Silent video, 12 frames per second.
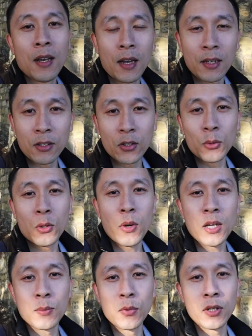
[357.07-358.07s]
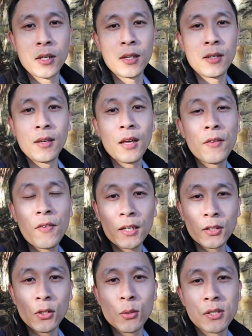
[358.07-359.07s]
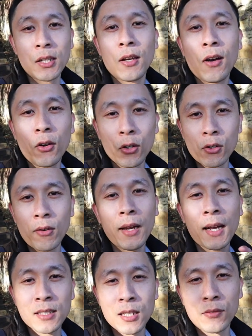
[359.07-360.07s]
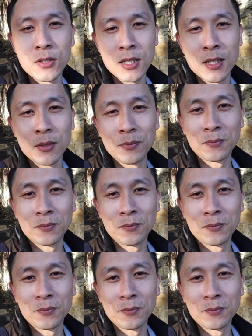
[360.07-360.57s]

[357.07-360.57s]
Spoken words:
and I don't want to waste money if I can use it on a great activity.